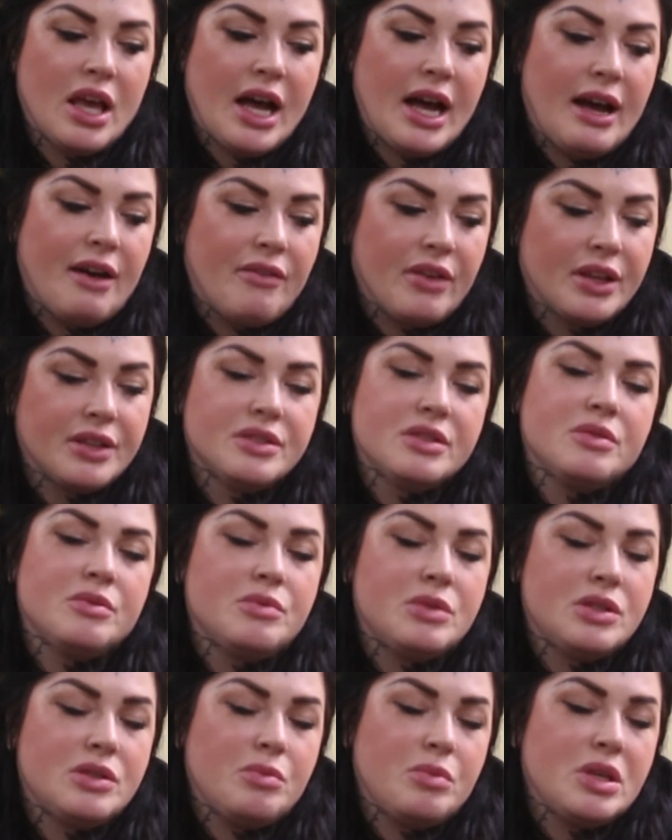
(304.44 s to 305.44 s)
having
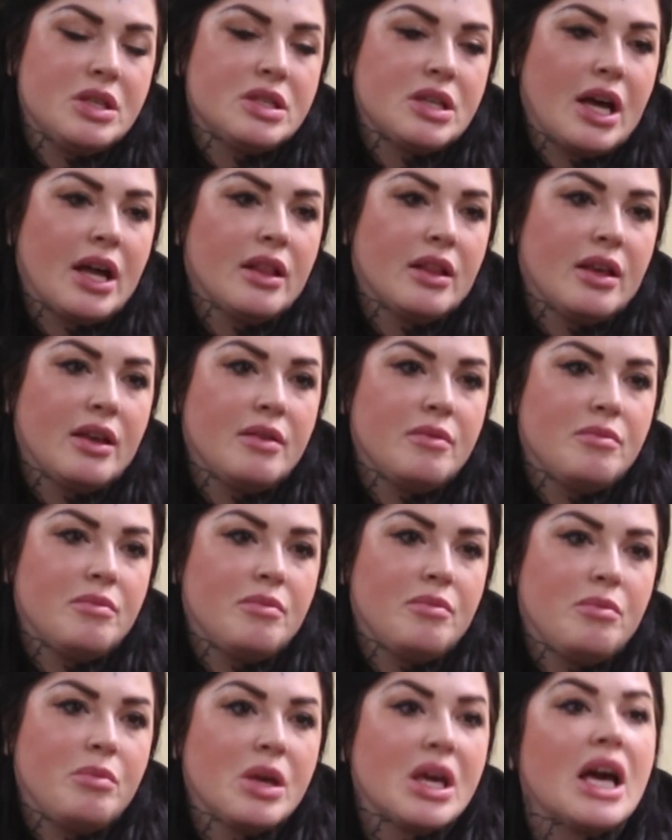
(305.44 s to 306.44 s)
to be silent
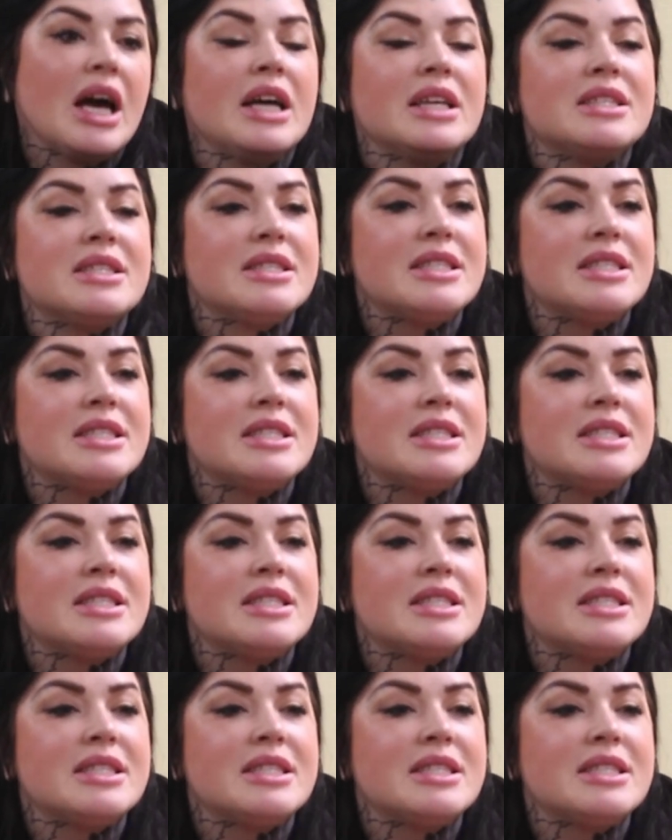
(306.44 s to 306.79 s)
because